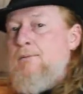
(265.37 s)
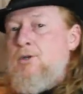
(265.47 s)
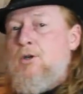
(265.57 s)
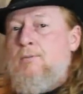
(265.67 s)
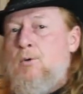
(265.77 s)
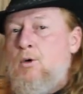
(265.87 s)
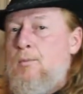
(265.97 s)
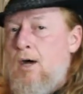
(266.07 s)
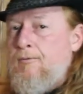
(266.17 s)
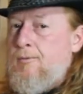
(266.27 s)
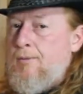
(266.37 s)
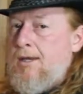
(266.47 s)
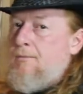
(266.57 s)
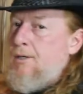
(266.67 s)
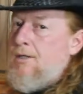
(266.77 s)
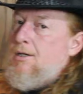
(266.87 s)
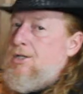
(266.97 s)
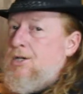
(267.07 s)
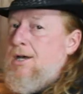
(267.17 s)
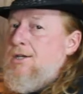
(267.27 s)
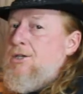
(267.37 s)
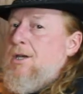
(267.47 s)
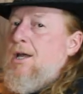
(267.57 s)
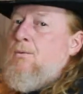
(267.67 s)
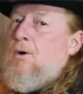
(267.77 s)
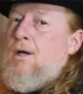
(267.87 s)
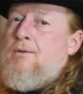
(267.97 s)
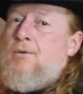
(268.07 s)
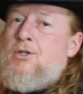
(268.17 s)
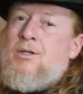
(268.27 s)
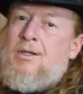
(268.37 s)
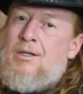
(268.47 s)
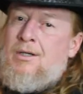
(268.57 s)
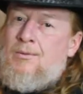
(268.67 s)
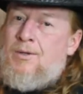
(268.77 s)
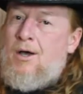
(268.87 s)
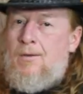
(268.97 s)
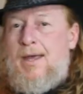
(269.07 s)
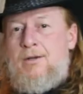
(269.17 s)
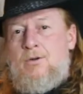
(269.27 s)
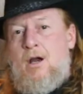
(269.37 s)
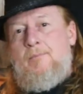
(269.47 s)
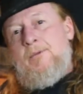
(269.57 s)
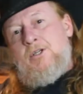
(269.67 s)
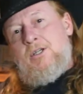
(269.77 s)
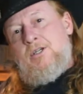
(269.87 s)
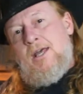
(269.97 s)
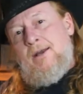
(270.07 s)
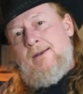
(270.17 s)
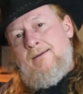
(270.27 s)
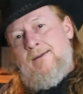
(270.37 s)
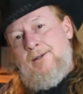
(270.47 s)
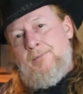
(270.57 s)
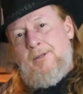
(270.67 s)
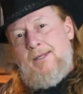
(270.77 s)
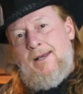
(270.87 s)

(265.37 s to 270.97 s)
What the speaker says: I'm just going to pull them off and make them into the size that I want, which we call that drop biscuits out here in hillbilly